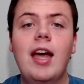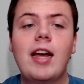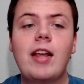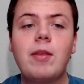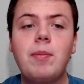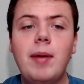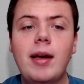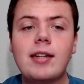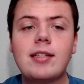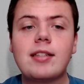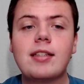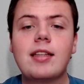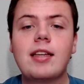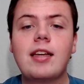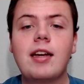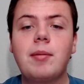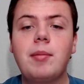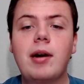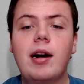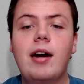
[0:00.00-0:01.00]
especially
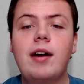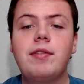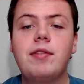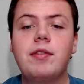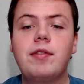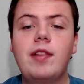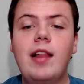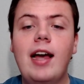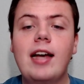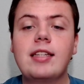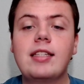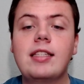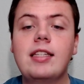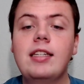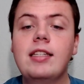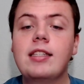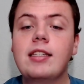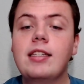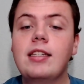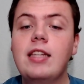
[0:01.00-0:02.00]
coming off of last
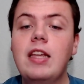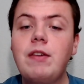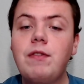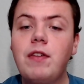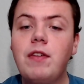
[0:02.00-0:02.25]
season.